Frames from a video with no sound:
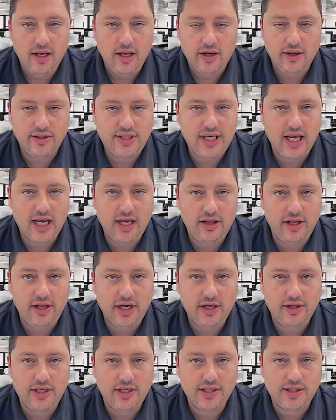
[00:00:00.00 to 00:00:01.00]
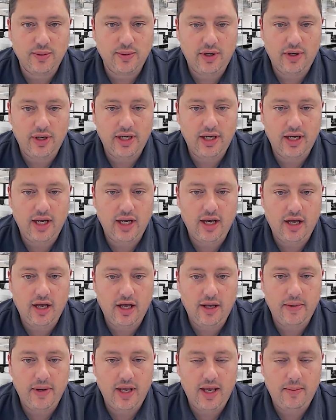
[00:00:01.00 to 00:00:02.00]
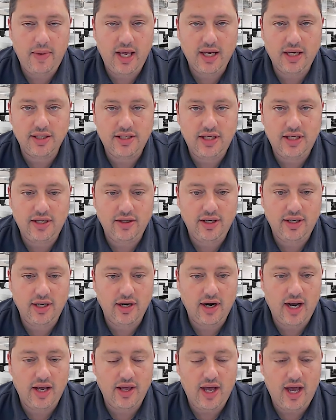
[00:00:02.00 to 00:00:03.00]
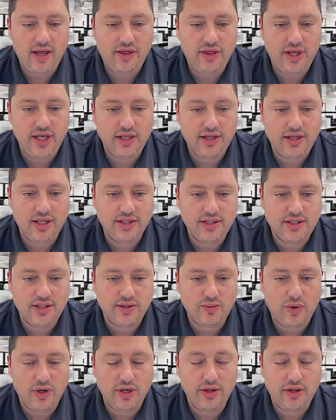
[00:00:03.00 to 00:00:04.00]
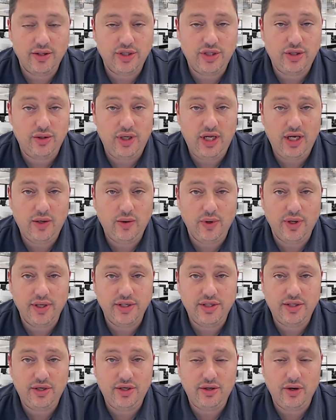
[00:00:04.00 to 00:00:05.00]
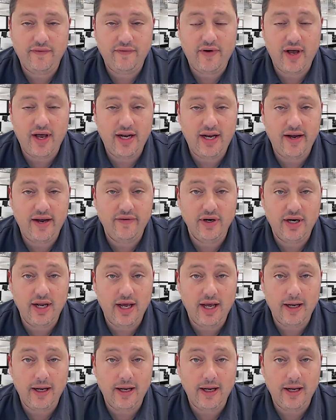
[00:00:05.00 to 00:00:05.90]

Go take a look at this one and make a deal here. I think this is one of those unique ones you don't find every day.